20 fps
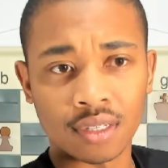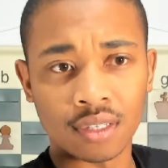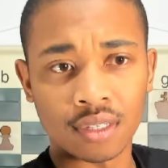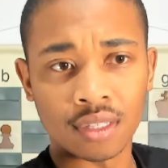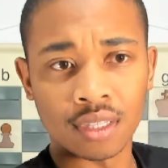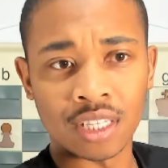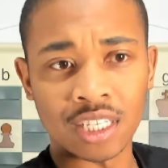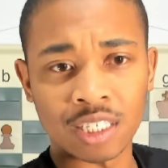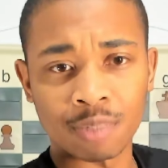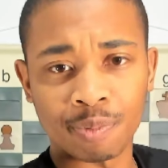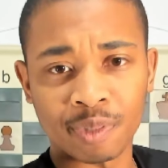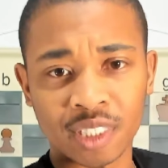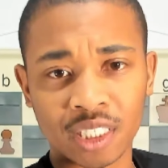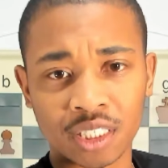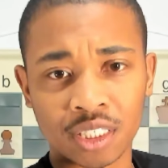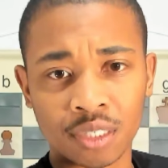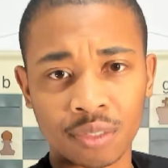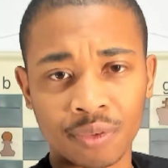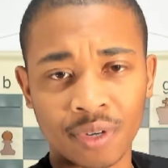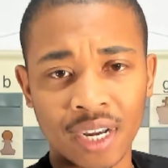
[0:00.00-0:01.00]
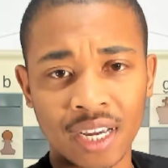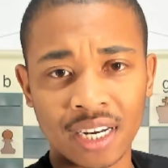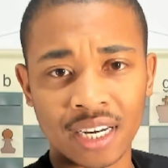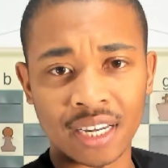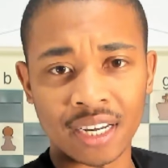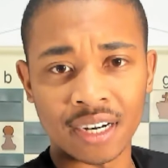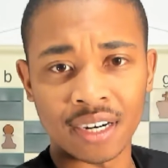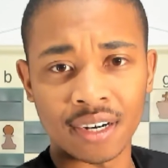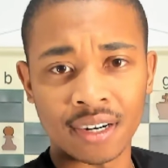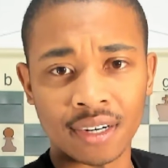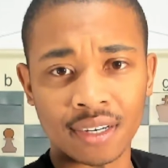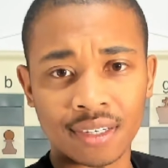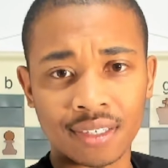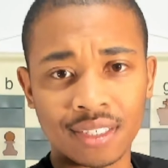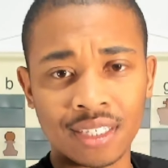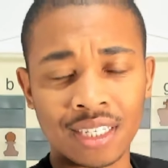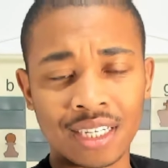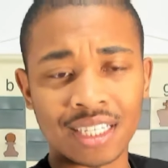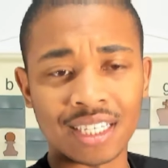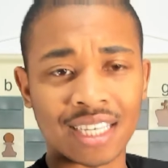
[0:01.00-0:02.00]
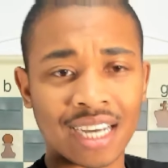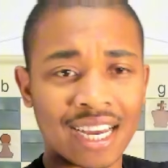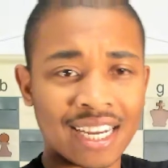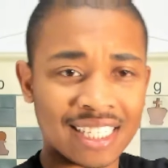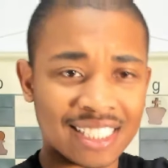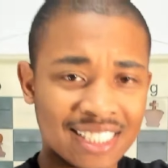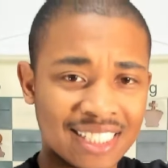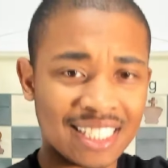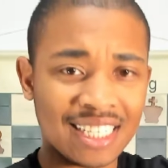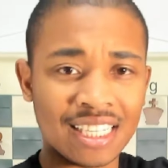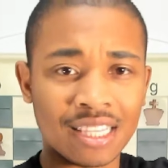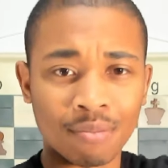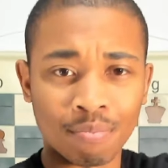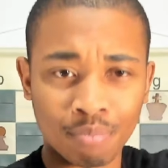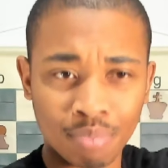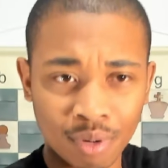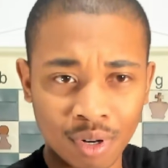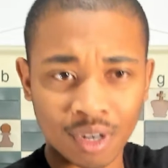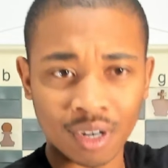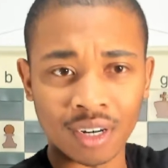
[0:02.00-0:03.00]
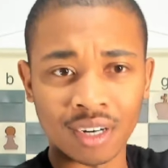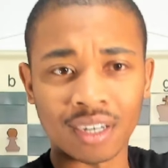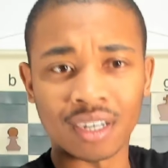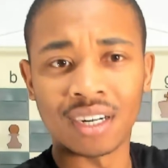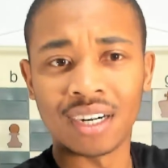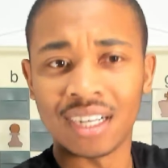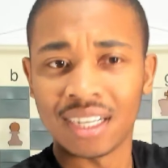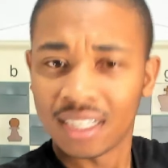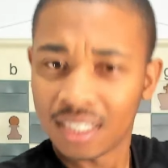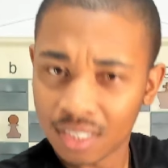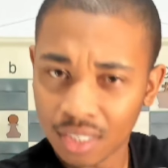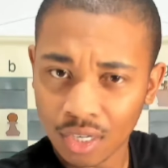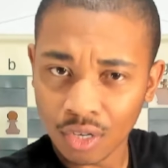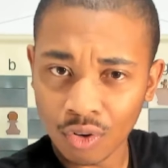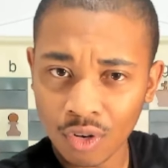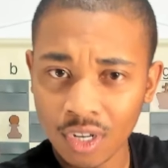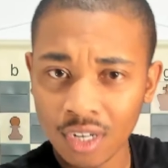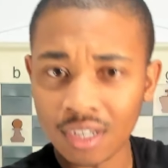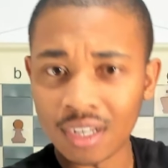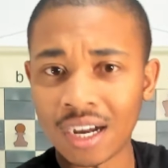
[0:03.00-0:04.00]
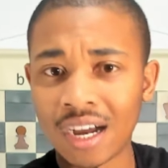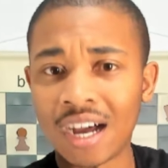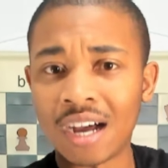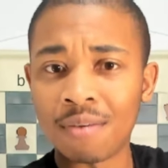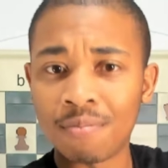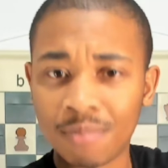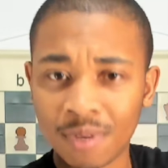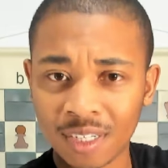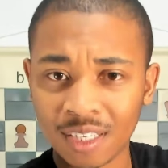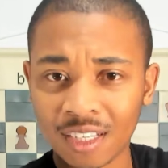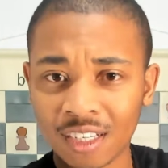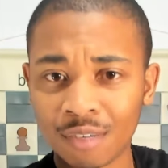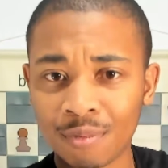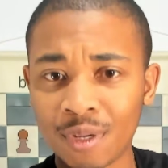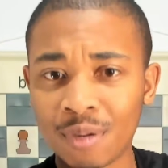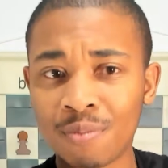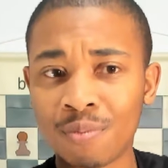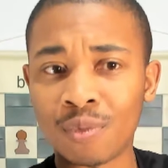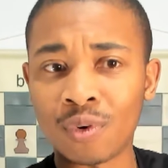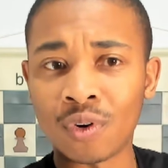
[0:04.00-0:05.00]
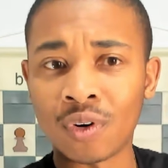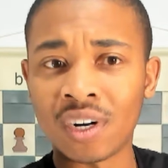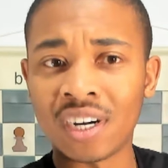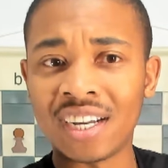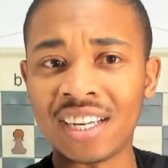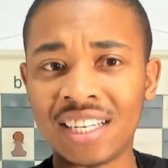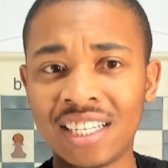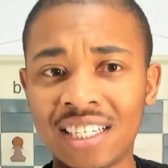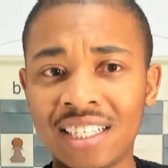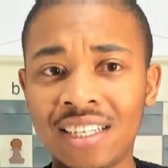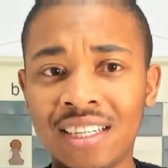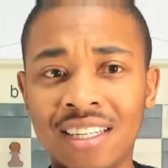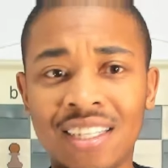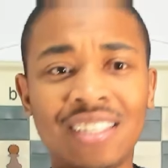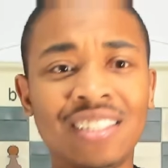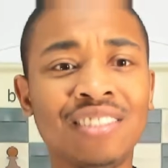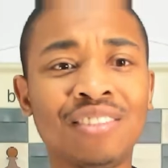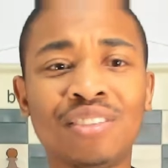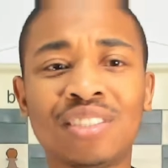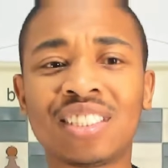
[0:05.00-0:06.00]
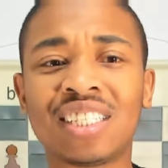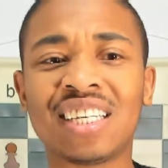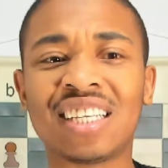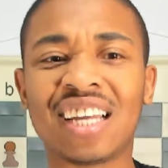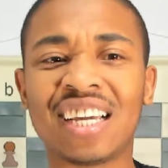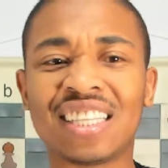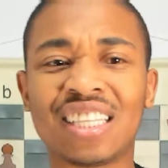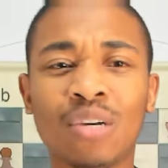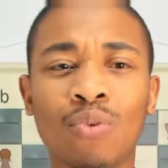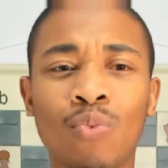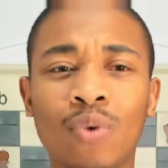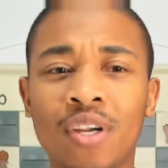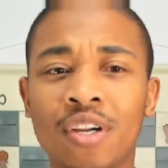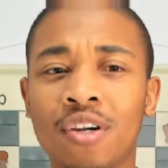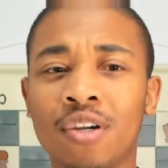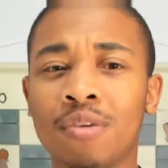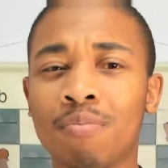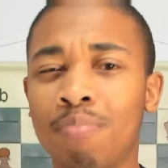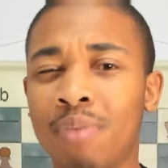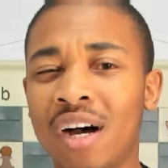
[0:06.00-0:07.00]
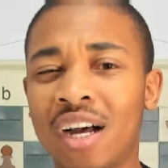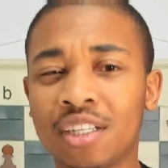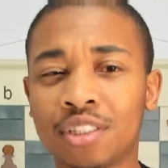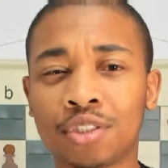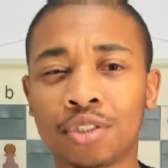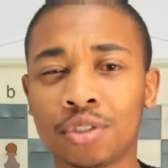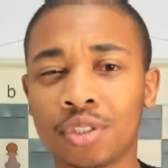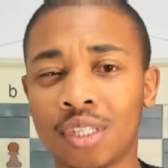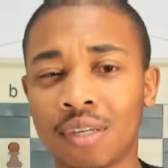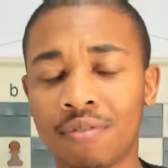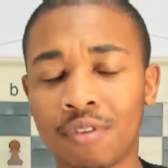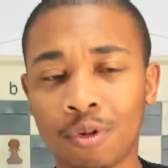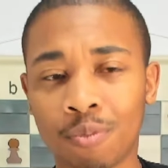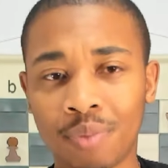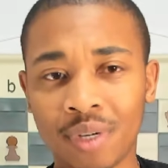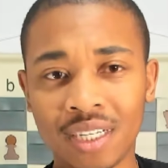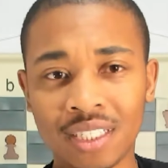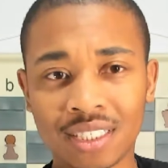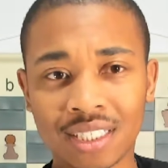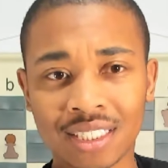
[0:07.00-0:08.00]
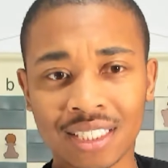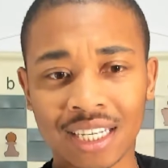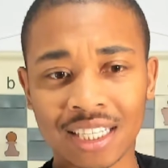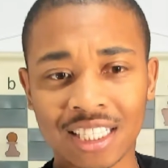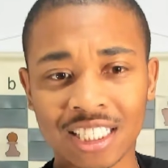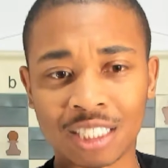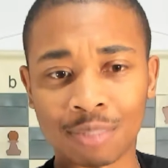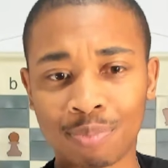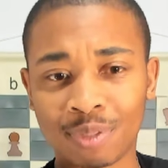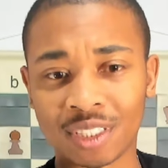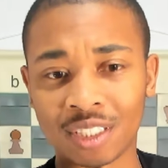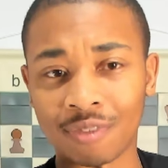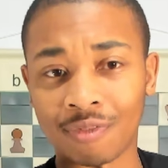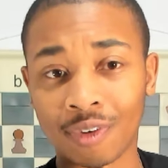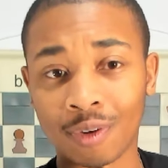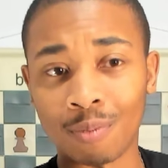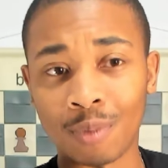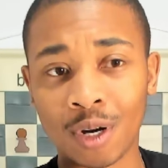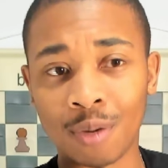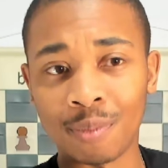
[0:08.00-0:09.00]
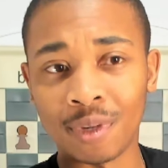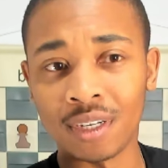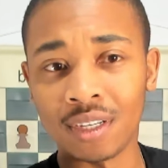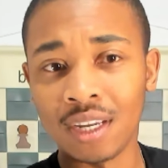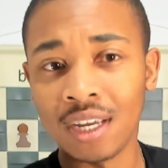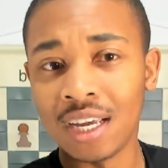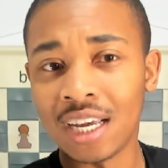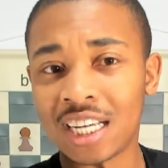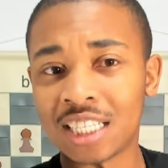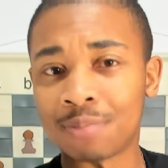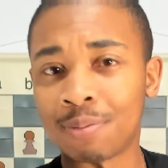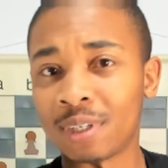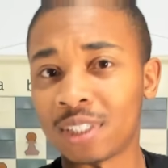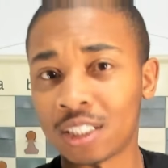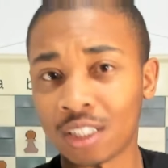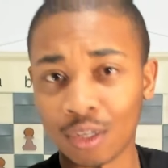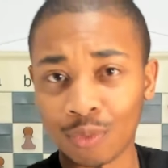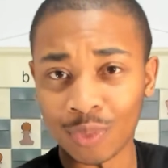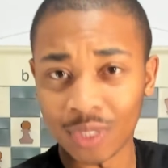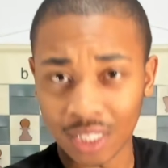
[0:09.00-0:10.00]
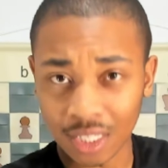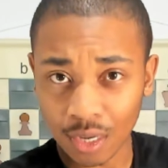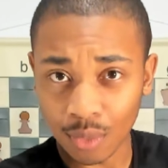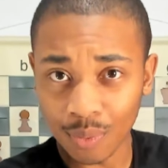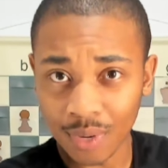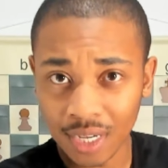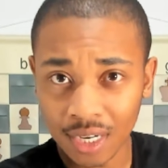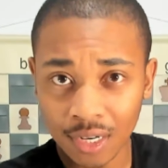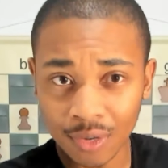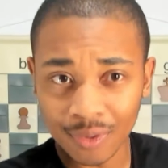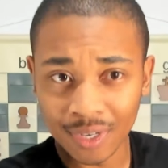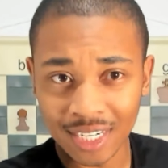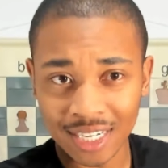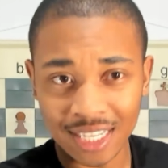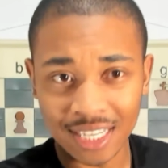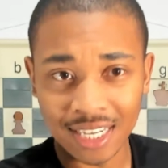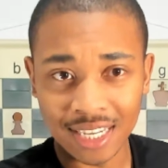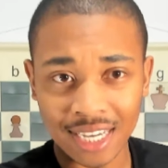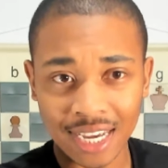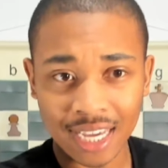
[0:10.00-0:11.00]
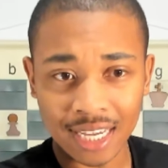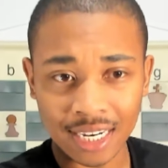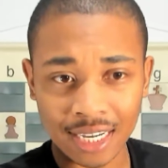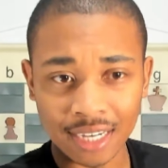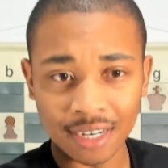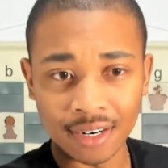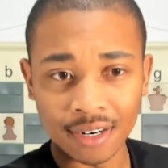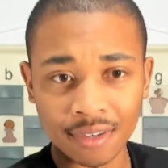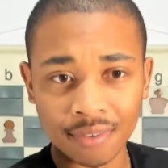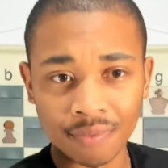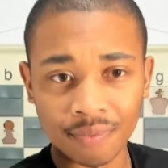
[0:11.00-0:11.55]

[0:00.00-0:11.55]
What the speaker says: This position right here, you can kind of see the bar going up a little bit more, and then you see like the weird postures of their pieces at this specific moment, especially with the queen going to e8 here.